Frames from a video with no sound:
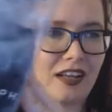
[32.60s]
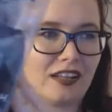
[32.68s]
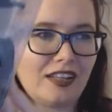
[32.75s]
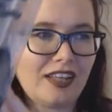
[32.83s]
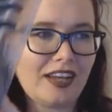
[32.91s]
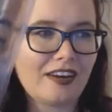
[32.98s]

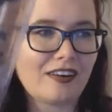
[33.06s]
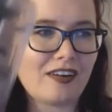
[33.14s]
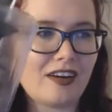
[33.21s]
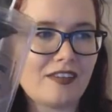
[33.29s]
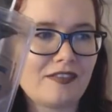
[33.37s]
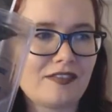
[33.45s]
the
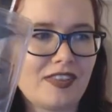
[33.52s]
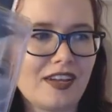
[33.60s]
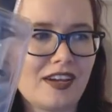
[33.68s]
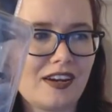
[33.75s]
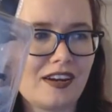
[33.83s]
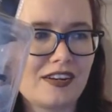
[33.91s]
glare up
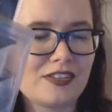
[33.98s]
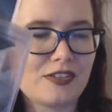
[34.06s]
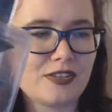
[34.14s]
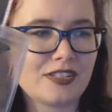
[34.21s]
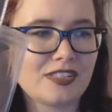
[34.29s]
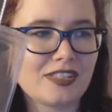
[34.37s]
there
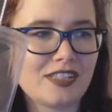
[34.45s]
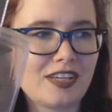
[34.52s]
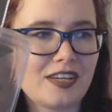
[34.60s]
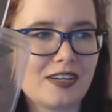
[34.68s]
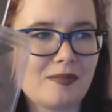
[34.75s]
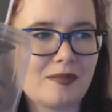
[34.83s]
so you can
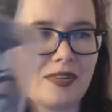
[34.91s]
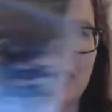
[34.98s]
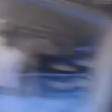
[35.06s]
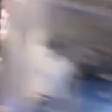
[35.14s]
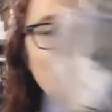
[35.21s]
see him.